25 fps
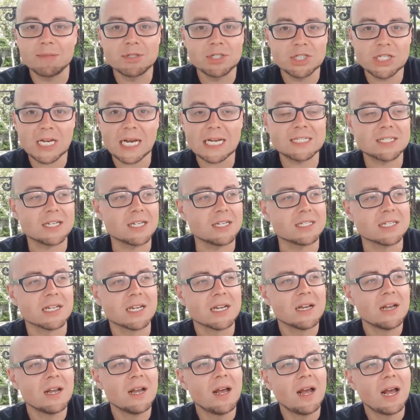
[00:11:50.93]
shattered.
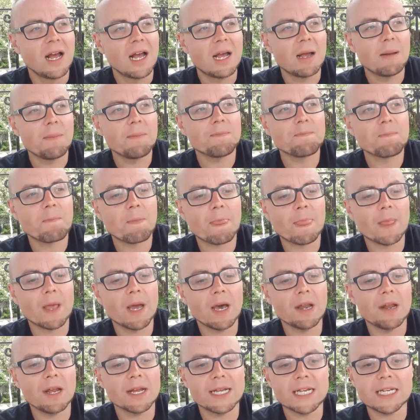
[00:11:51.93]
And
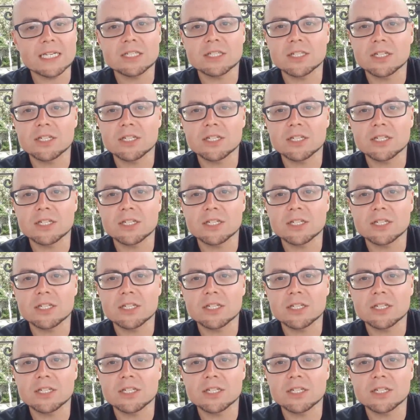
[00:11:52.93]
I guess